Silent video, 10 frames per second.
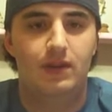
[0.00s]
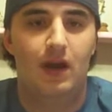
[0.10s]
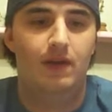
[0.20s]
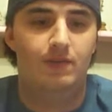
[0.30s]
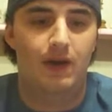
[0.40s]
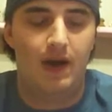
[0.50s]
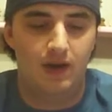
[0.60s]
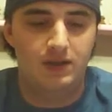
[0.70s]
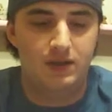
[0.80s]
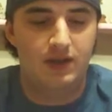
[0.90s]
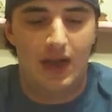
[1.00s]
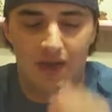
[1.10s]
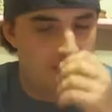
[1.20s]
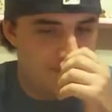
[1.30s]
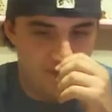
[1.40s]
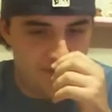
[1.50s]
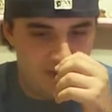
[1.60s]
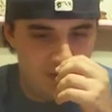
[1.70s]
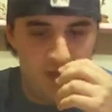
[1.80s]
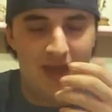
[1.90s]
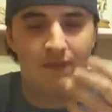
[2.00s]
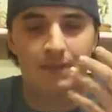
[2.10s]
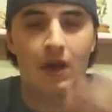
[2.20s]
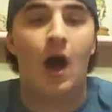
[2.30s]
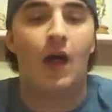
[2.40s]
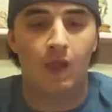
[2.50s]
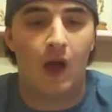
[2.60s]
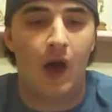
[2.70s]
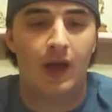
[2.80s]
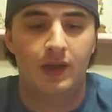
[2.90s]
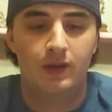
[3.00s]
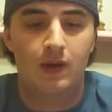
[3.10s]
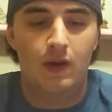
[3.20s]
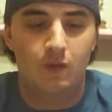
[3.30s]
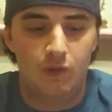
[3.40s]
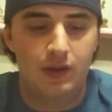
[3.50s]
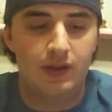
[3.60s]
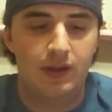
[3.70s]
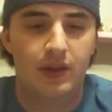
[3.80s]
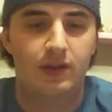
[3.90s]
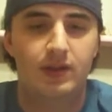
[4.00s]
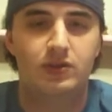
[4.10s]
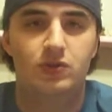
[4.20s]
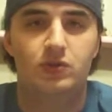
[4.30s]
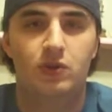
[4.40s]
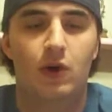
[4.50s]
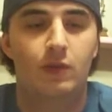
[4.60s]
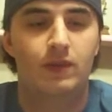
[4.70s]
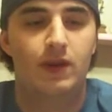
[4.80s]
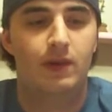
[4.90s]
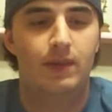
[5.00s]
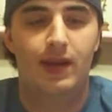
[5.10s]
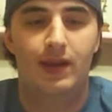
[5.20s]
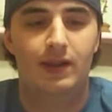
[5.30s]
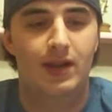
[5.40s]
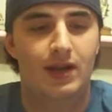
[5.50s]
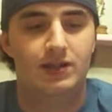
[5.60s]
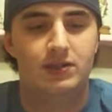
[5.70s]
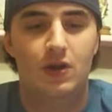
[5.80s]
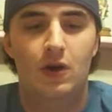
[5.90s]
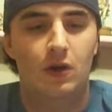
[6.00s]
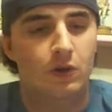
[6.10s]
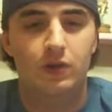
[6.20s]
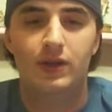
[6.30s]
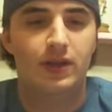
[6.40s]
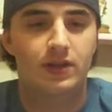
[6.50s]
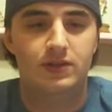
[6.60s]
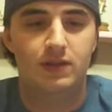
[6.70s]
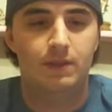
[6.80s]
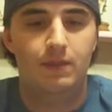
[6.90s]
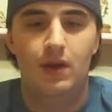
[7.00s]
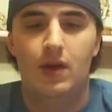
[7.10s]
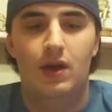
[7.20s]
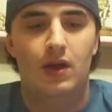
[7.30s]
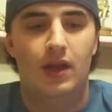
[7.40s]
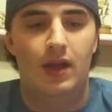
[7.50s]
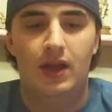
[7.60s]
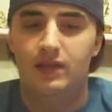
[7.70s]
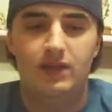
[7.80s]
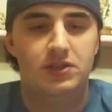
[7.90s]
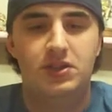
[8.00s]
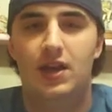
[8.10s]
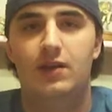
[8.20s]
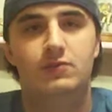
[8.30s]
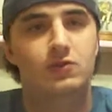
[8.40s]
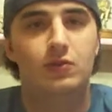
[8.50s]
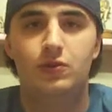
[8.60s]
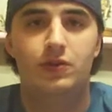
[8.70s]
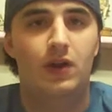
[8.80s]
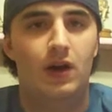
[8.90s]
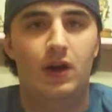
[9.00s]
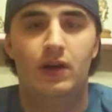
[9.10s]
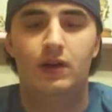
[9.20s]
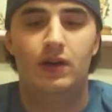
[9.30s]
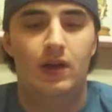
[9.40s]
I honestly haven't been feeling good. I haven't been online really lately to talk with them, and that's Hooliganism, Anthony James, Lou Thug,